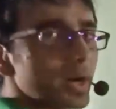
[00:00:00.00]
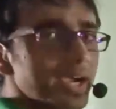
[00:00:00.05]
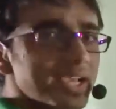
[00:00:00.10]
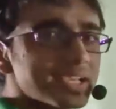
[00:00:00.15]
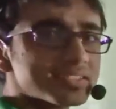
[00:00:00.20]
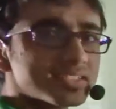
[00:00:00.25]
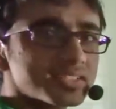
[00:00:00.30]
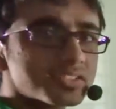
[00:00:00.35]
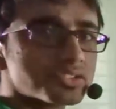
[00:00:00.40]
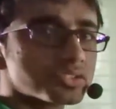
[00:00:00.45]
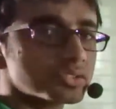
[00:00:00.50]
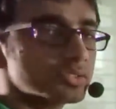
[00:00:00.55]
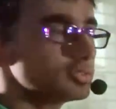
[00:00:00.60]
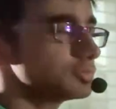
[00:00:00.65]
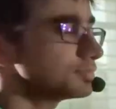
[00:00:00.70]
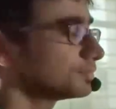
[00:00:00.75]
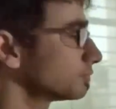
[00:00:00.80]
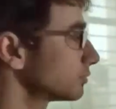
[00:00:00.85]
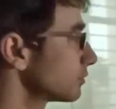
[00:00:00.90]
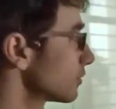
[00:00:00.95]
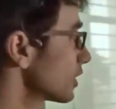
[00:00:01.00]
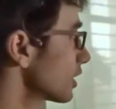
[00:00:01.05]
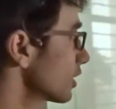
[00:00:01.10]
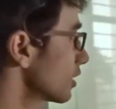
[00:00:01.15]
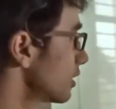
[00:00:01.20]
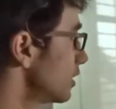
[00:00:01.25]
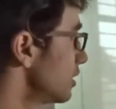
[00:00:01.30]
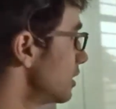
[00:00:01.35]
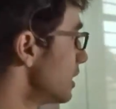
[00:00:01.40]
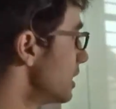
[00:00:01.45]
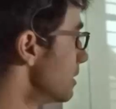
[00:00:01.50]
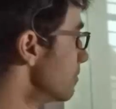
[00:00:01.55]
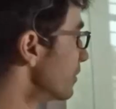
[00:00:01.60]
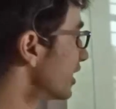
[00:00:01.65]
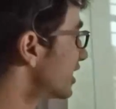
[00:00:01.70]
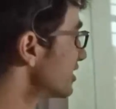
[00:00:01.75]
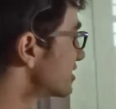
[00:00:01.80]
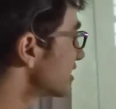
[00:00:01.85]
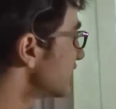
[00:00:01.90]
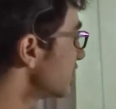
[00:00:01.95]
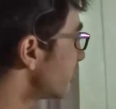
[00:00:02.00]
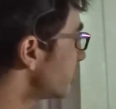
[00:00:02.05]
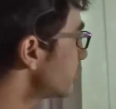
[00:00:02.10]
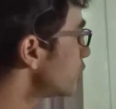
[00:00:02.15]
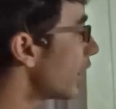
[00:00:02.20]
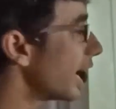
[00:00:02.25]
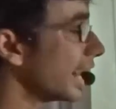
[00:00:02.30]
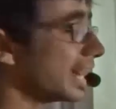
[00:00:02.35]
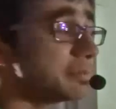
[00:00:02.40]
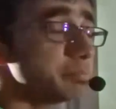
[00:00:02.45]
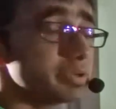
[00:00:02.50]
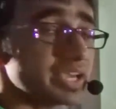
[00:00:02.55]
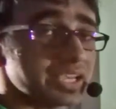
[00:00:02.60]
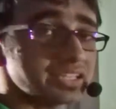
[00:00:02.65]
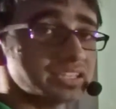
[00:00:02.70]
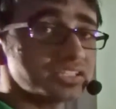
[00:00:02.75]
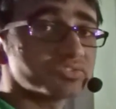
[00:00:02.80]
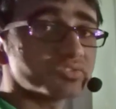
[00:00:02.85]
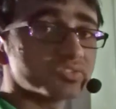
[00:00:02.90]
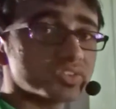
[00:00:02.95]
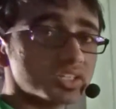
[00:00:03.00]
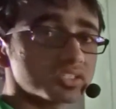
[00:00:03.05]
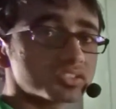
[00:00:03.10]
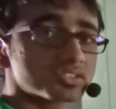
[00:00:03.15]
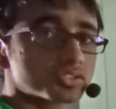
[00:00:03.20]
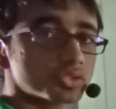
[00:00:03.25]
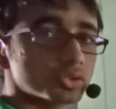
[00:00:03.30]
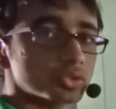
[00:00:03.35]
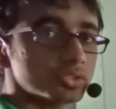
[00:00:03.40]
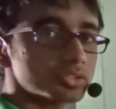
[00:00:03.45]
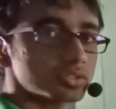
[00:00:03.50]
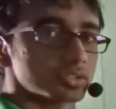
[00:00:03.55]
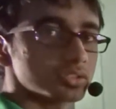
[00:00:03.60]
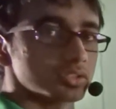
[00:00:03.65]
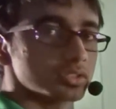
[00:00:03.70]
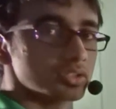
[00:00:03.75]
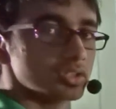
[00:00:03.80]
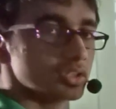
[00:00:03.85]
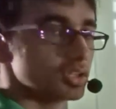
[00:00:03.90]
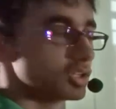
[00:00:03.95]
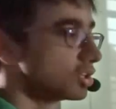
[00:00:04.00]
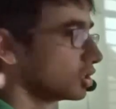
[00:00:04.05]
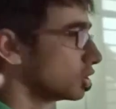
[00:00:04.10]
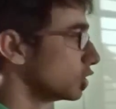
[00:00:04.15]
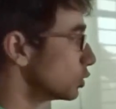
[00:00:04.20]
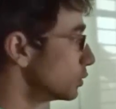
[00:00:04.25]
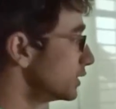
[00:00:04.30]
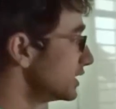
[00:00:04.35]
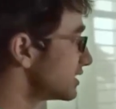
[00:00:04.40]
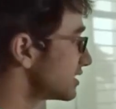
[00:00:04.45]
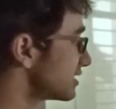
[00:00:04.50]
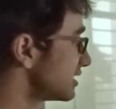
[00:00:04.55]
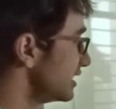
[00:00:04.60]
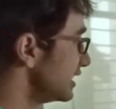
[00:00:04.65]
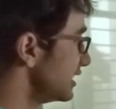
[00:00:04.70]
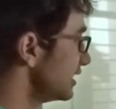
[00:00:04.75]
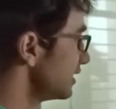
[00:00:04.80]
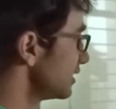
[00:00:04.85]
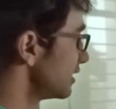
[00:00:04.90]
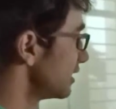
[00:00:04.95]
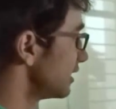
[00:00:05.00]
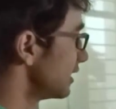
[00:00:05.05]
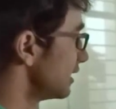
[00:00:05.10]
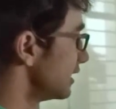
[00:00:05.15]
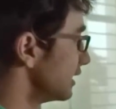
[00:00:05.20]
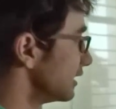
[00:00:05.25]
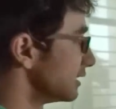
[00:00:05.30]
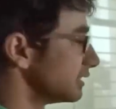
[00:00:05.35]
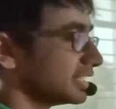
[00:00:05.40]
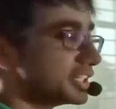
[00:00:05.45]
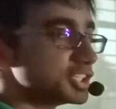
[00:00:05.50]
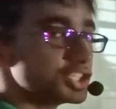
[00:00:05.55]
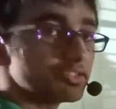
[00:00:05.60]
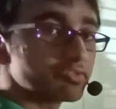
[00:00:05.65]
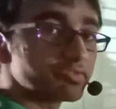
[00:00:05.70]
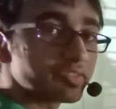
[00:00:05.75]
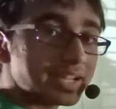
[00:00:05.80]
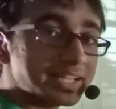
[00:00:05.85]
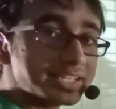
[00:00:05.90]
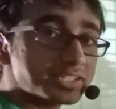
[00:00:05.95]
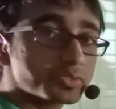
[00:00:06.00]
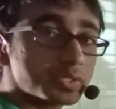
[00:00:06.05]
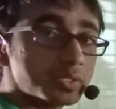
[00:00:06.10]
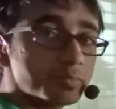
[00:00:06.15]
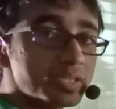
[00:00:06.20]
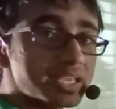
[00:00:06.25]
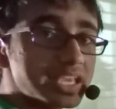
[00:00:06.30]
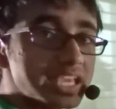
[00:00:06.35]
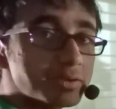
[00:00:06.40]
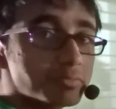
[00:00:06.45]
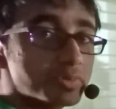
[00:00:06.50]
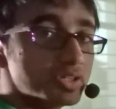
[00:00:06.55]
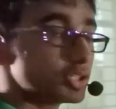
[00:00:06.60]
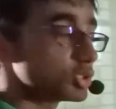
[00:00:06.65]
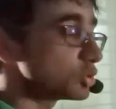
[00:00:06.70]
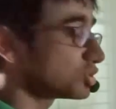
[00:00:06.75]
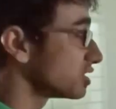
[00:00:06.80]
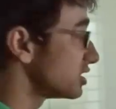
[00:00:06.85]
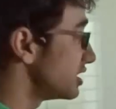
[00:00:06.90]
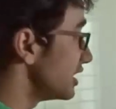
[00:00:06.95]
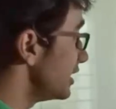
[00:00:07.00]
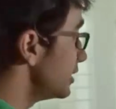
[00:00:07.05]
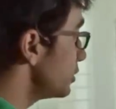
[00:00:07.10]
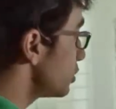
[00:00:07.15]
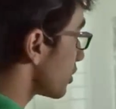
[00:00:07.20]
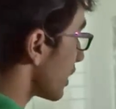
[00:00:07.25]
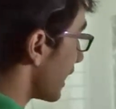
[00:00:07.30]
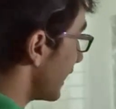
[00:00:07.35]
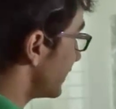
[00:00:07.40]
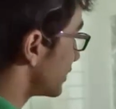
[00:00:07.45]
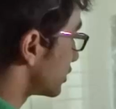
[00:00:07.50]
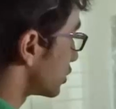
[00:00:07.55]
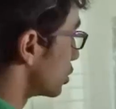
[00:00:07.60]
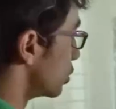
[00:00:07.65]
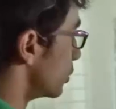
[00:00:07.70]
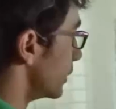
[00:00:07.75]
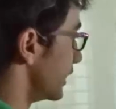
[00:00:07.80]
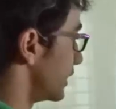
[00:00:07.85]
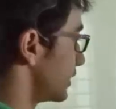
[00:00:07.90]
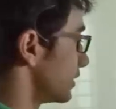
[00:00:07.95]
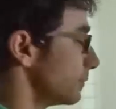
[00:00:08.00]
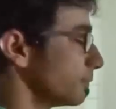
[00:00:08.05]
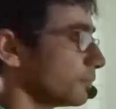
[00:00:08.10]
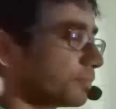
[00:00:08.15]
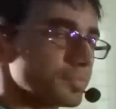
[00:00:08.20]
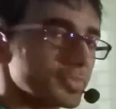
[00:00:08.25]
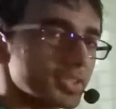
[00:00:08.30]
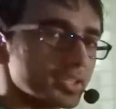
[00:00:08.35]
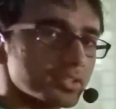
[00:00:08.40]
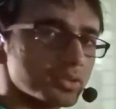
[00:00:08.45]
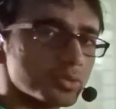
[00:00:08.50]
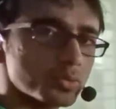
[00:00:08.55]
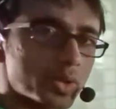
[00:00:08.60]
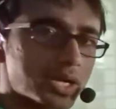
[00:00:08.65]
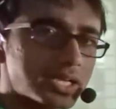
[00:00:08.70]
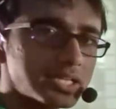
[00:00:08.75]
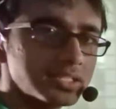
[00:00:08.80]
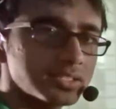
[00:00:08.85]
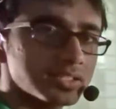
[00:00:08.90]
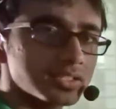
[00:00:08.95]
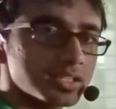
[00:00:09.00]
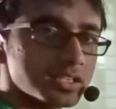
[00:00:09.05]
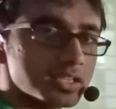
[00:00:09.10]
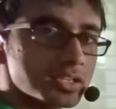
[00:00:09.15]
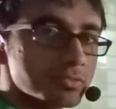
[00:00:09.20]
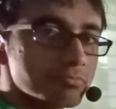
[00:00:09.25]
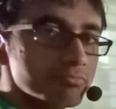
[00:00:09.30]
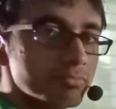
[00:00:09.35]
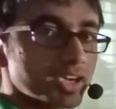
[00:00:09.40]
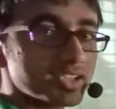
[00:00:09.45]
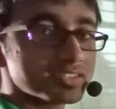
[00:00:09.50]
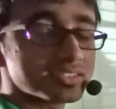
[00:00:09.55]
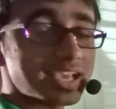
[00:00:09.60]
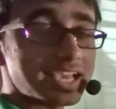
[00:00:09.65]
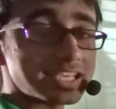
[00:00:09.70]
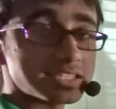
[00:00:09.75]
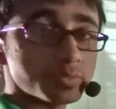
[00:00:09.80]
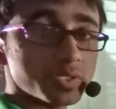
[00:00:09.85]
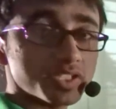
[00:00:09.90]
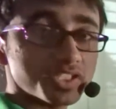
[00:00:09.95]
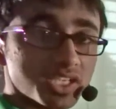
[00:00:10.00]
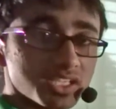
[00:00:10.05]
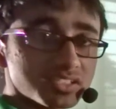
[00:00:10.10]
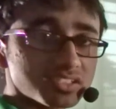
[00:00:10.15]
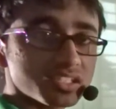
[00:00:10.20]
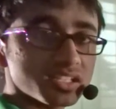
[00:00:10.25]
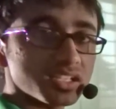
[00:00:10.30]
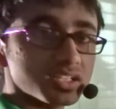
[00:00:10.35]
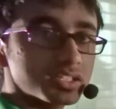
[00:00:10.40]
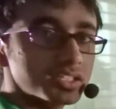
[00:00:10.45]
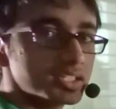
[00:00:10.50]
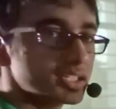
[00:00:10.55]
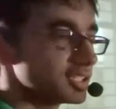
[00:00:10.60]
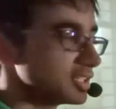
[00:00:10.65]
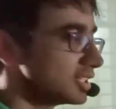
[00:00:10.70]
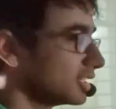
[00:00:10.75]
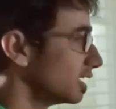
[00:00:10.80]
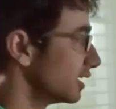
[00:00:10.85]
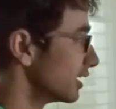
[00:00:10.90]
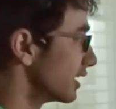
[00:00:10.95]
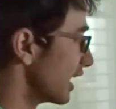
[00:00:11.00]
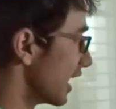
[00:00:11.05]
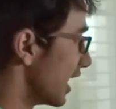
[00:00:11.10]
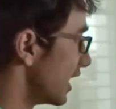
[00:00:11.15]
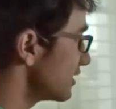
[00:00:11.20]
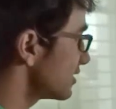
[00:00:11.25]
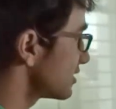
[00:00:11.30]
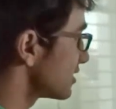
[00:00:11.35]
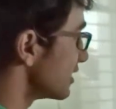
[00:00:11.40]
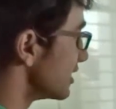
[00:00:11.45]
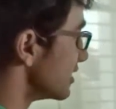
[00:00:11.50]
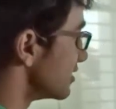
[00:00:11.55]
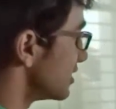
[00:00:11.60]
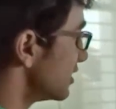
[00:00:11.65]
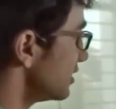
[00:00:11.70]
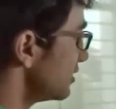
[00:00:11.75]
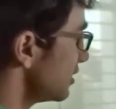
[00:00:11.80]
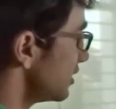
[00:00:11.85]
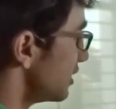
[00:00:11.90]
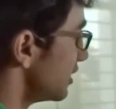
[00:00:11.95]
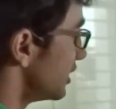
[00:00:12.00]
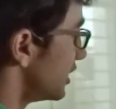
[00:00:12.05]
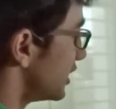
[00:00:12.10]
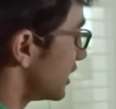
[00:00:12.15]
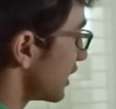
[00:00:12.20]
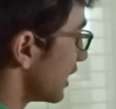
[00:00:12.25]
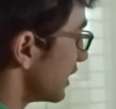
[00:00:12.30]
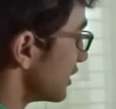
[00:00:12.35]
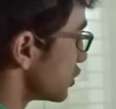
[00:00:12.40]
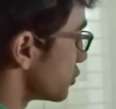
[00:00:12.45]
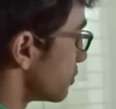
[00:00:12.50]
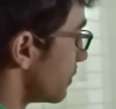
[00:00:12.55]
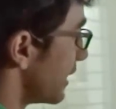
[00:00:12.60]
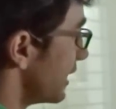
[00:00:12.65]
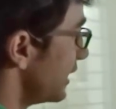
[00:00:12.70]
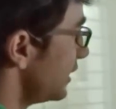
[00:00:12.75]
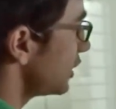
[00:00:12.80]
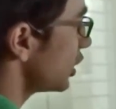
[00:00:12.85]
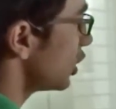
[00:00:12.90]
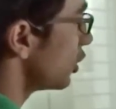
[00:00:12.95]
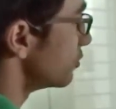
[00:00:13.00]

why is it so? Because if you hide behind the first door, you will see that your friends will be able to see you right through it. Why? Because as we just learned, glass is a transparent